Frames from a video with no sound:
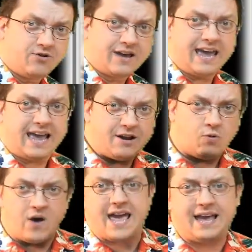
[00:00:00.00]
okay? And
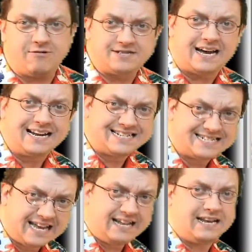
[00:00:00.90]
away, he was on
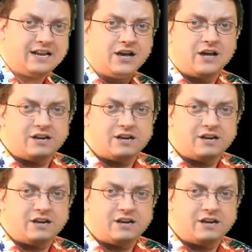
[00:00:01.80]
extended